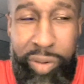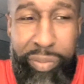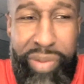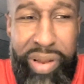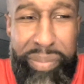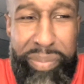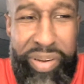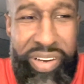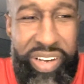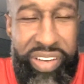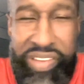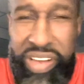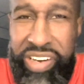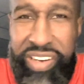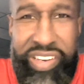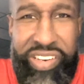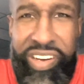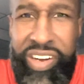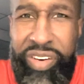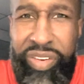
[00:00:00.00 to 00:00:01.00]
bit because I
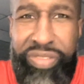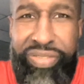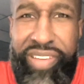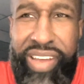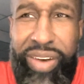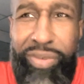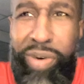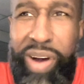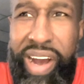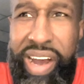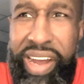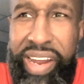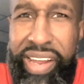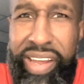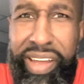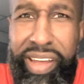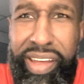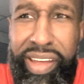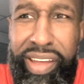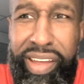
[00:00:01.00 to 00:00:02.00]
couldn't understand why
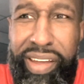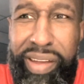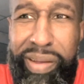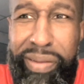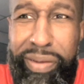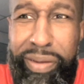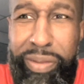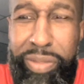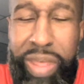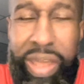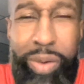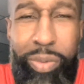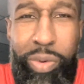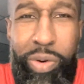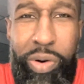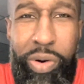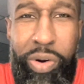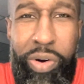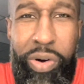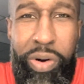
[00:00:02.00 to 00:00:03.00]
they
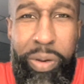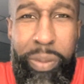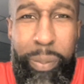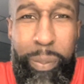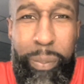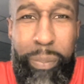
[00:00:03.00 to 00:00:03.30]
were